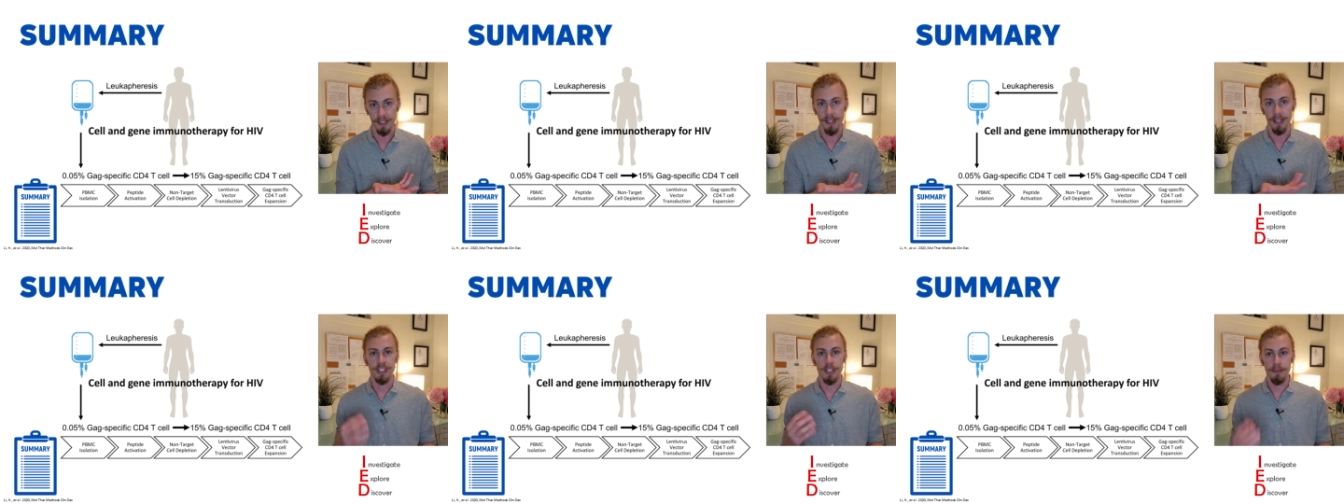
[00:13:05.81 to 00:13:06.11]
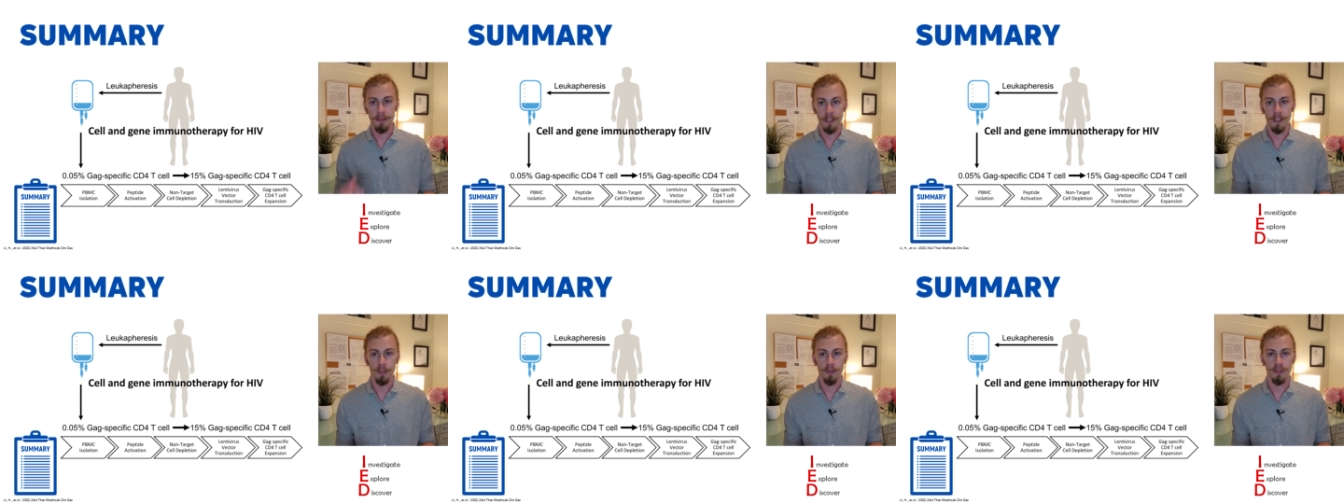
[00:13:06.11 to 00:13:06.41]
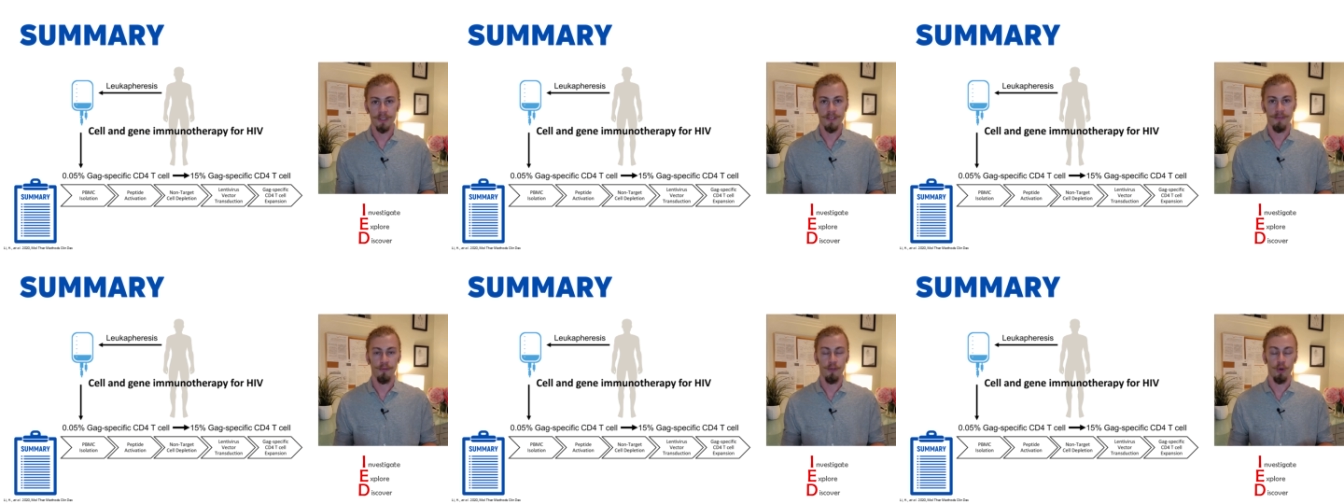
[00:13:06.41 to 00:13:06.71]
to be
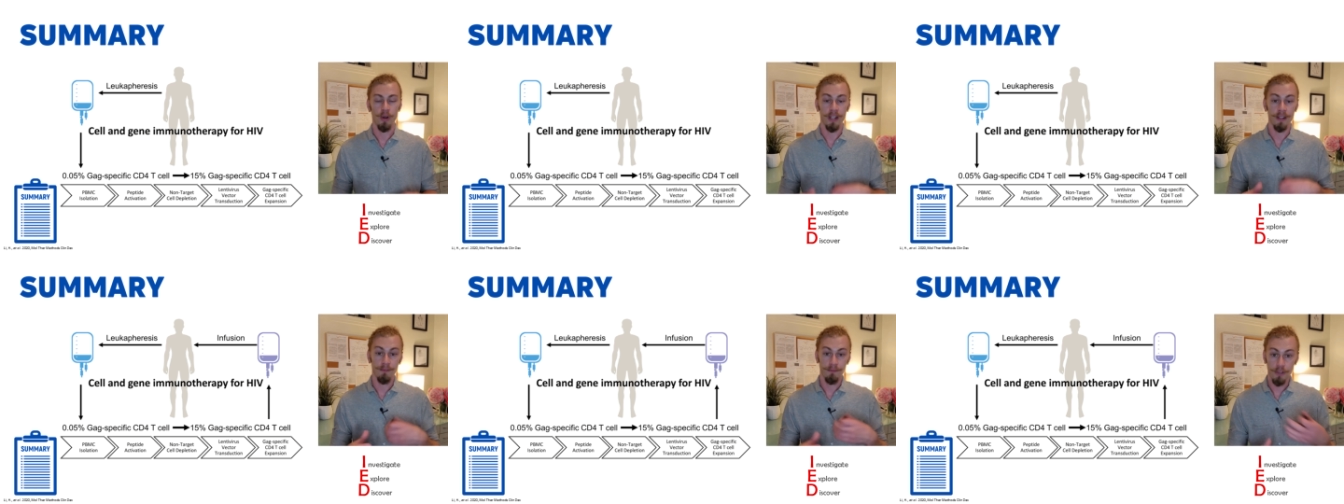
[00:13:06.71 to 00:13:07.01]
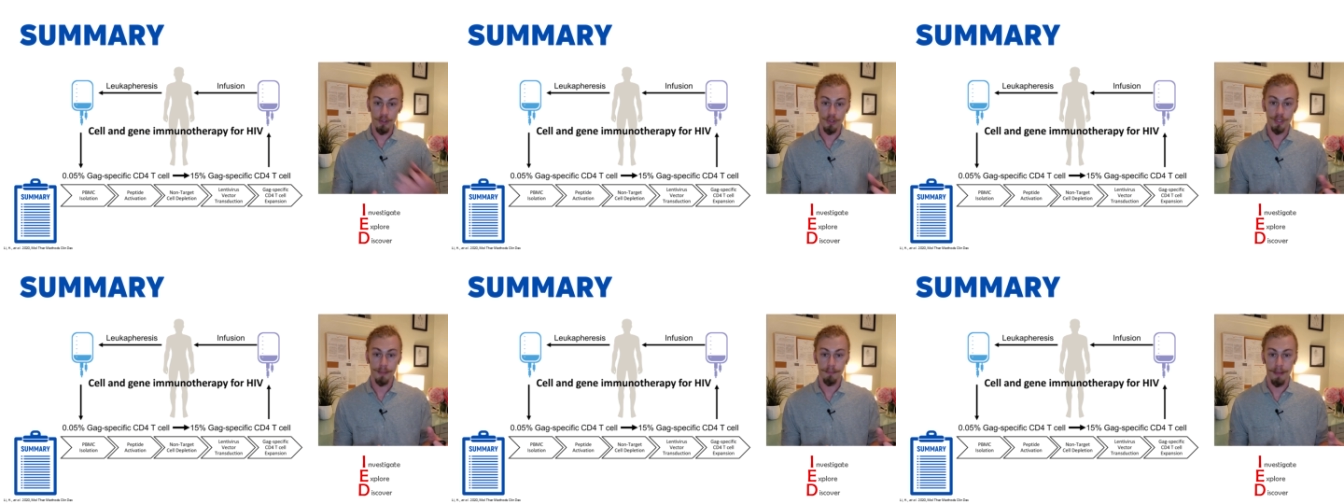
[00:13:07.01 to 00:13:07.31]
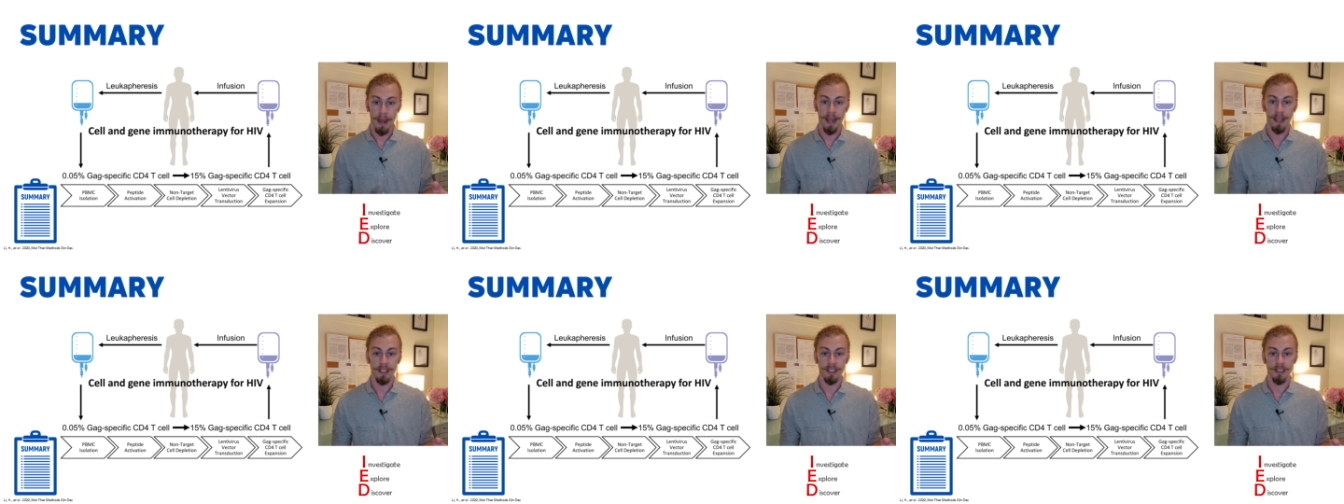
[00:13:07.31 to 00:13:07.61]
used for infusion
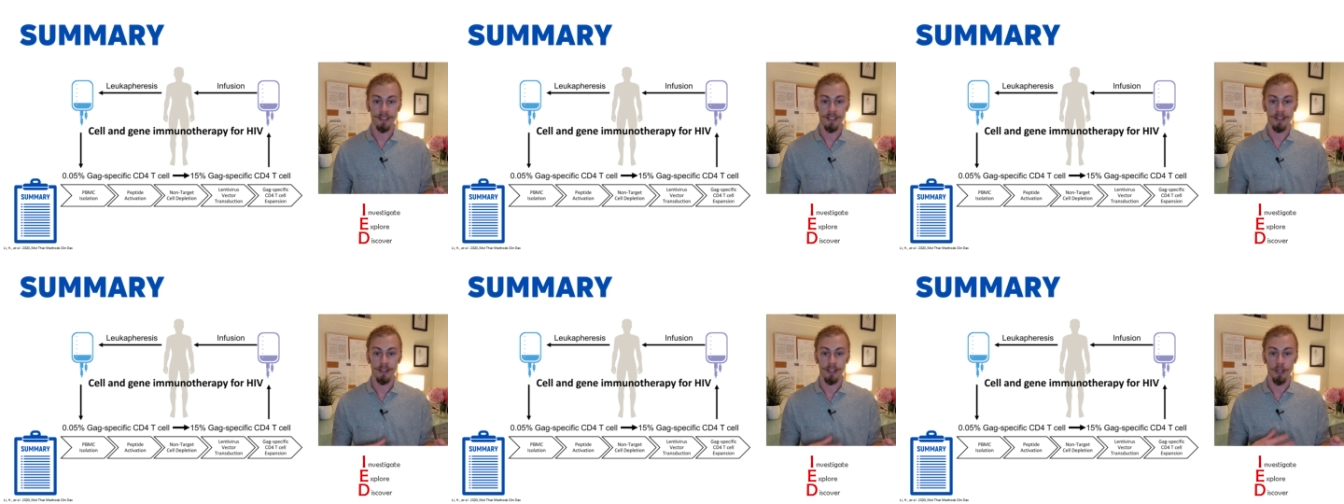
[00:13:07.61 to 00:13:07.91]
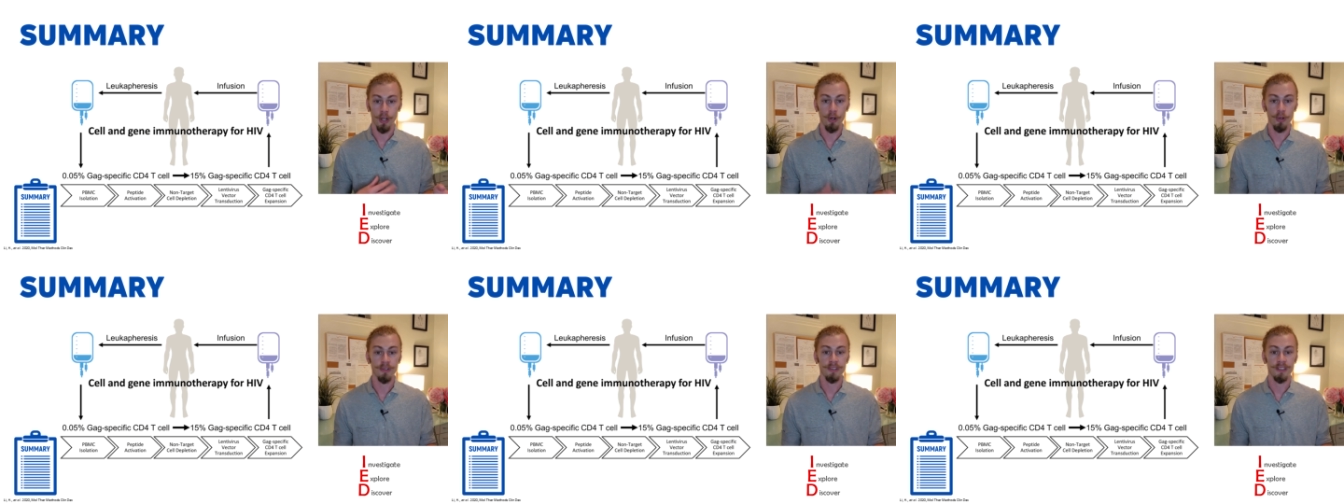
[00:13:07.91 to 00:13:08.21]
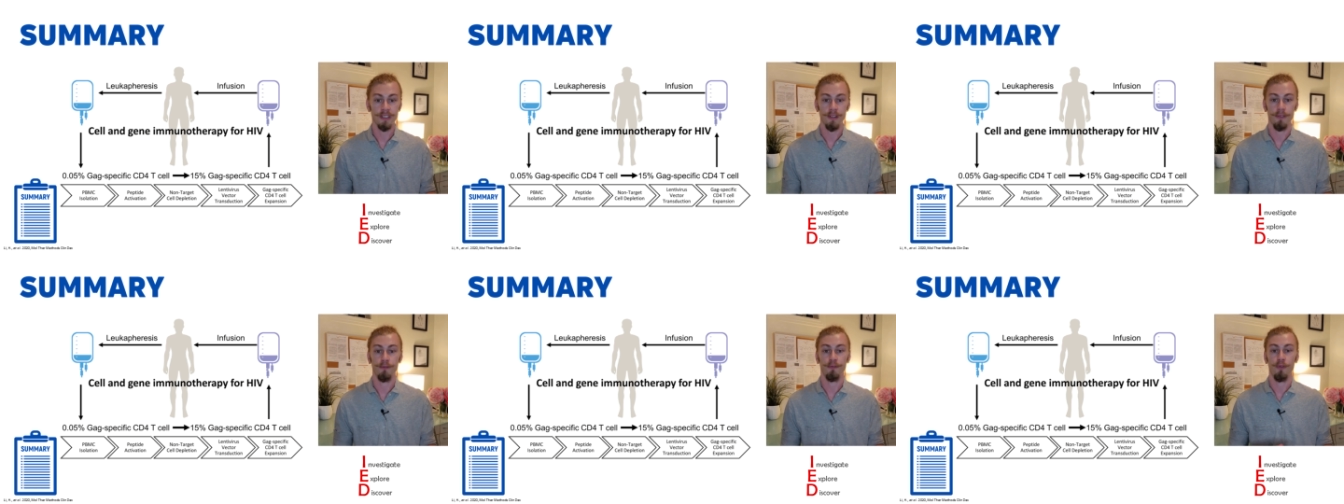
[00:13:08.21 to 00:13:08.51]
back into the host